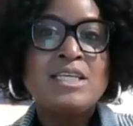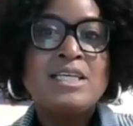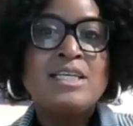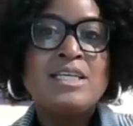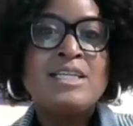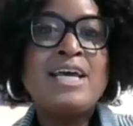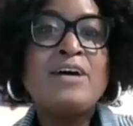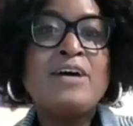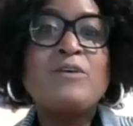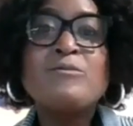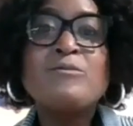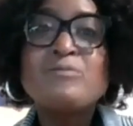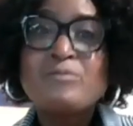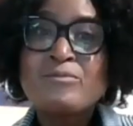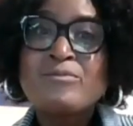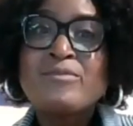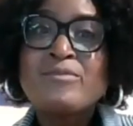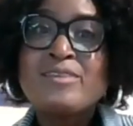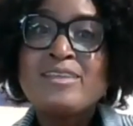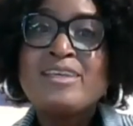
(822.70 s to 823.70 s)
Now,
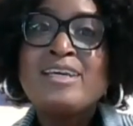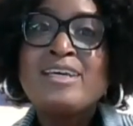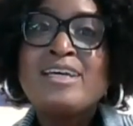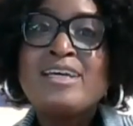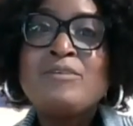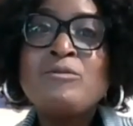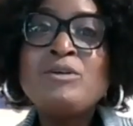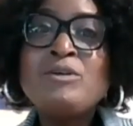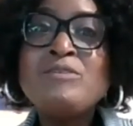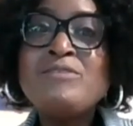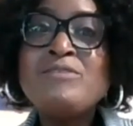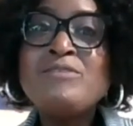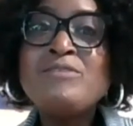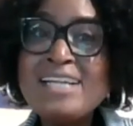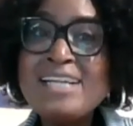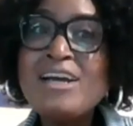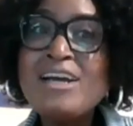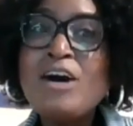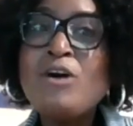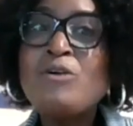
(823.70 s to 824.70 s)
we've
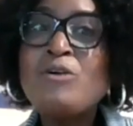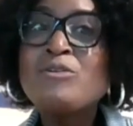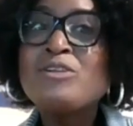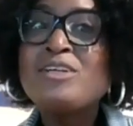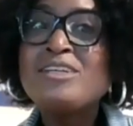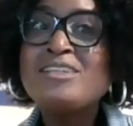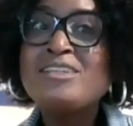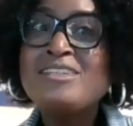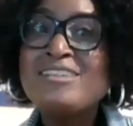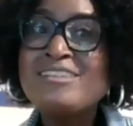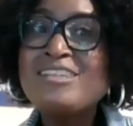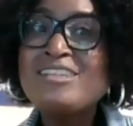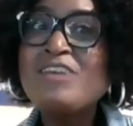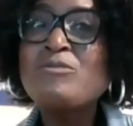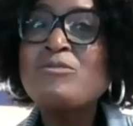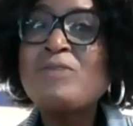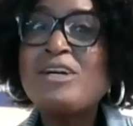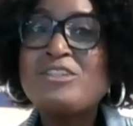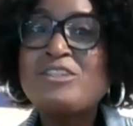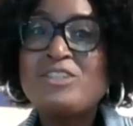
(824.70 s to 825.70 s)
gotten all the stuff
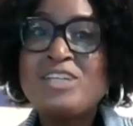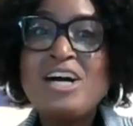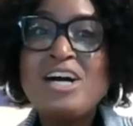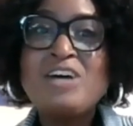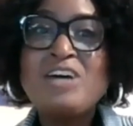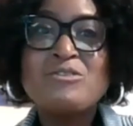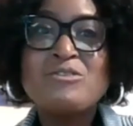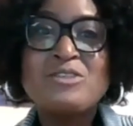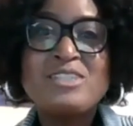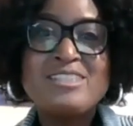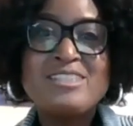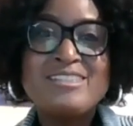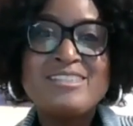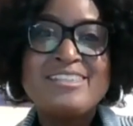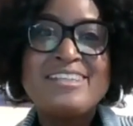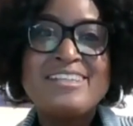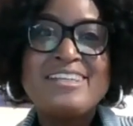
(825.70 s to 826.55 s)
about your conference.